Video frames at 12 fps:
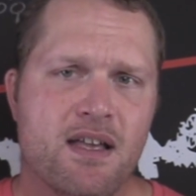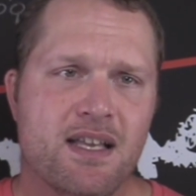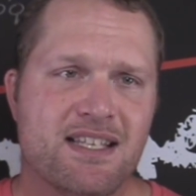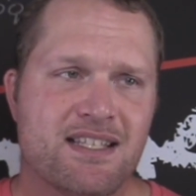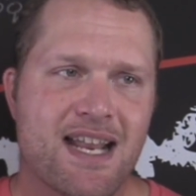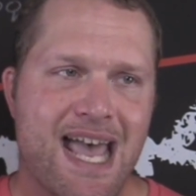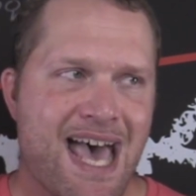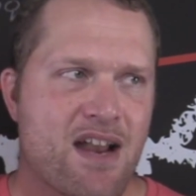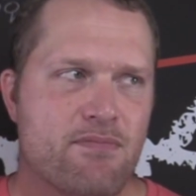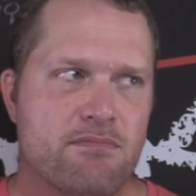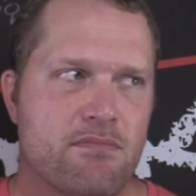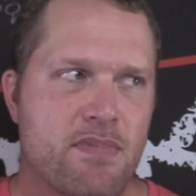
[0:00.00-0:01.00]
He said,
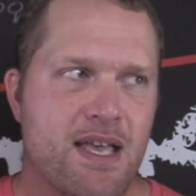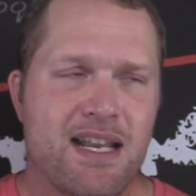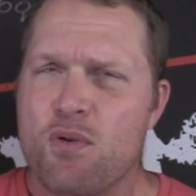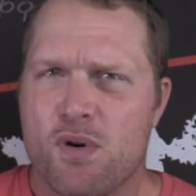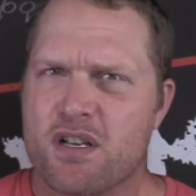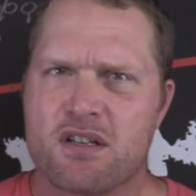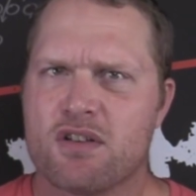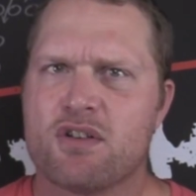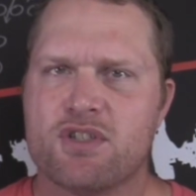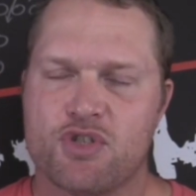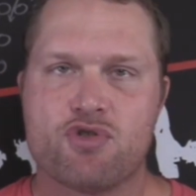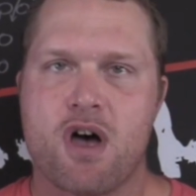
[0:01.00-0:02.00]
Adam, anyone can
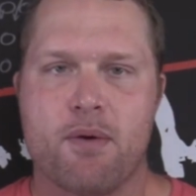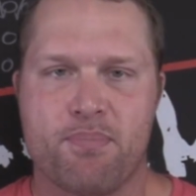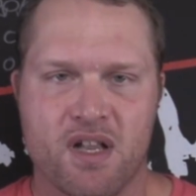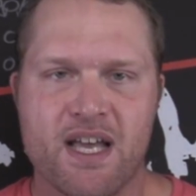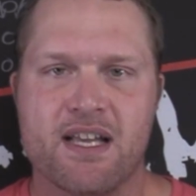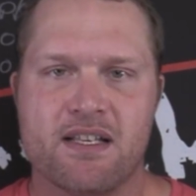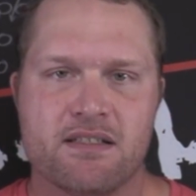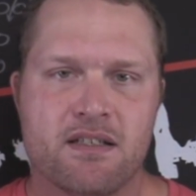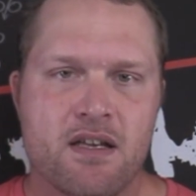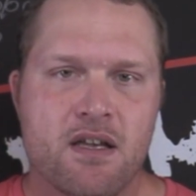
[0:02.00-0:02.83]
learn to draw plays.